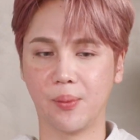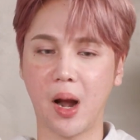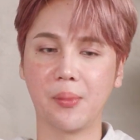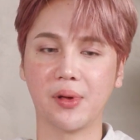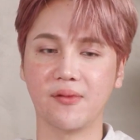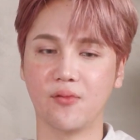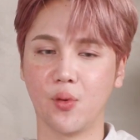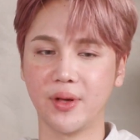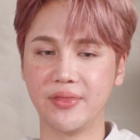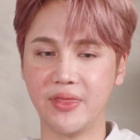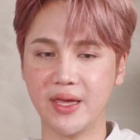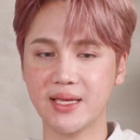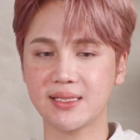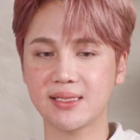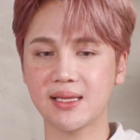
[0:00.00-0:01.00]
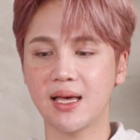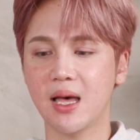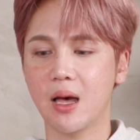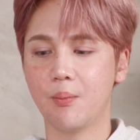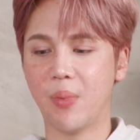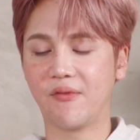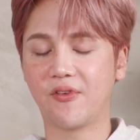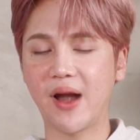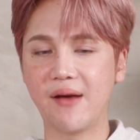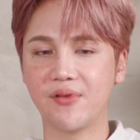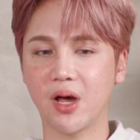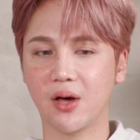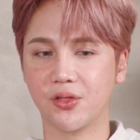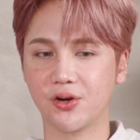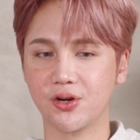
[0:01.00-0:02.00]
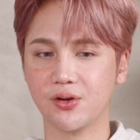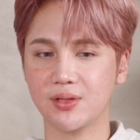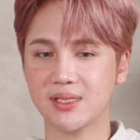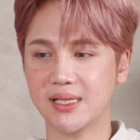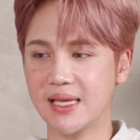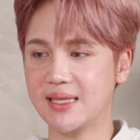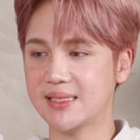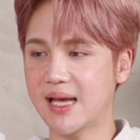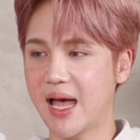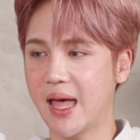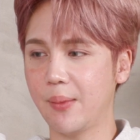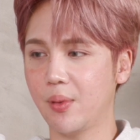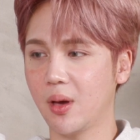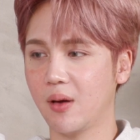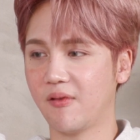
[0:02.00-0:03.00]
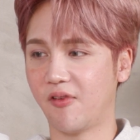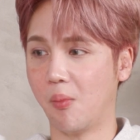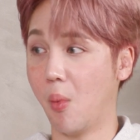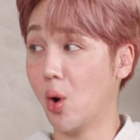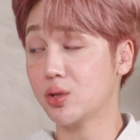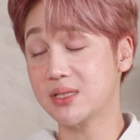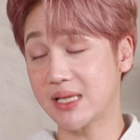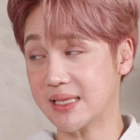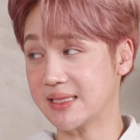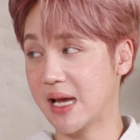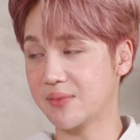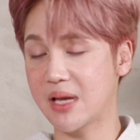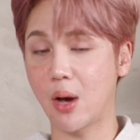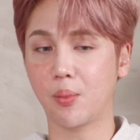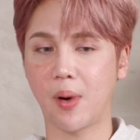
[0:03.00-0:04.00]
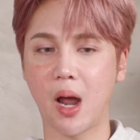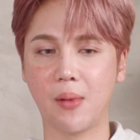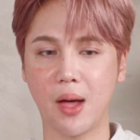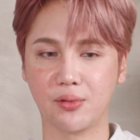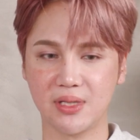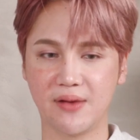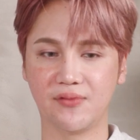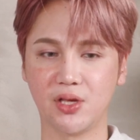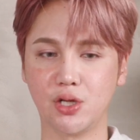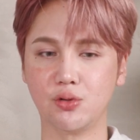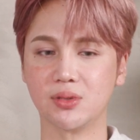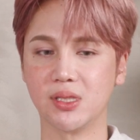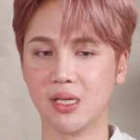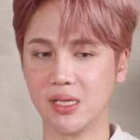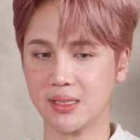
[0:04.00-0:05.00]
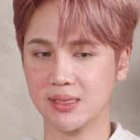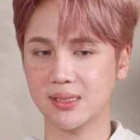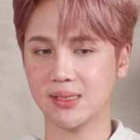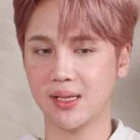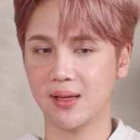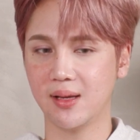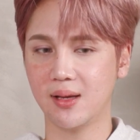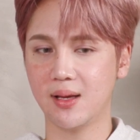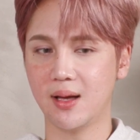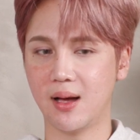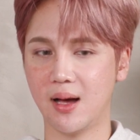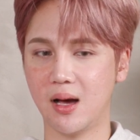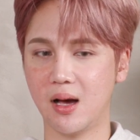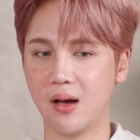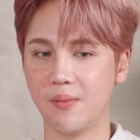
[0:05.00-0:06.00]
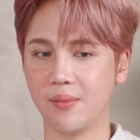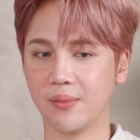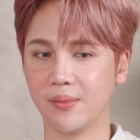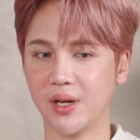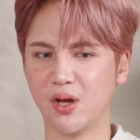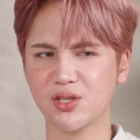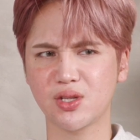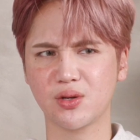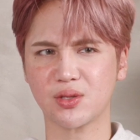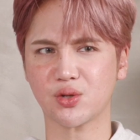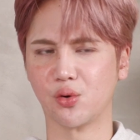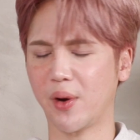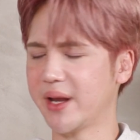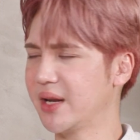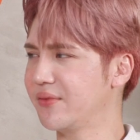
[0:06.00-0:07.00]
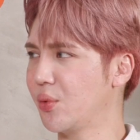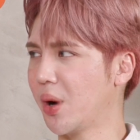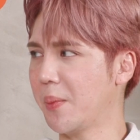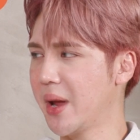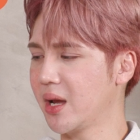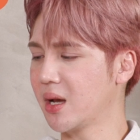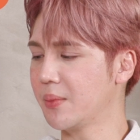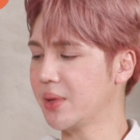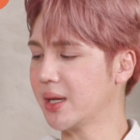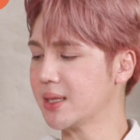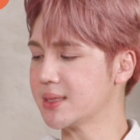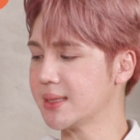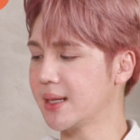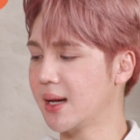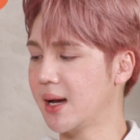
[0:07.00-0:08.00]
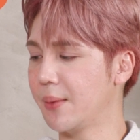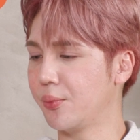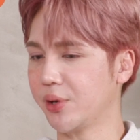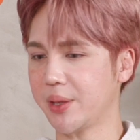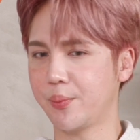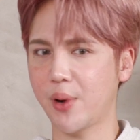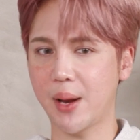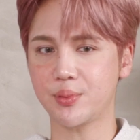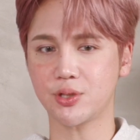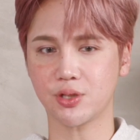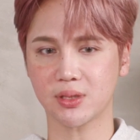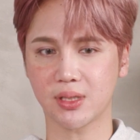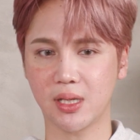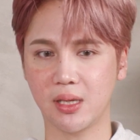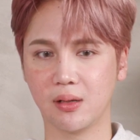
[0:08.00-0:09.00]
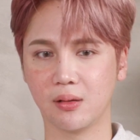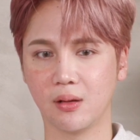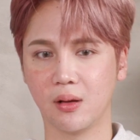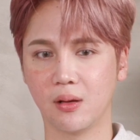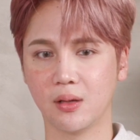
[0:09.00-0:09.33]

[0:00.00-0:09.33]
probably avoid this. But for every other skin type, for most skin types, I would definitely use this. And also, it's great if you wear makeup because it really preps your skin.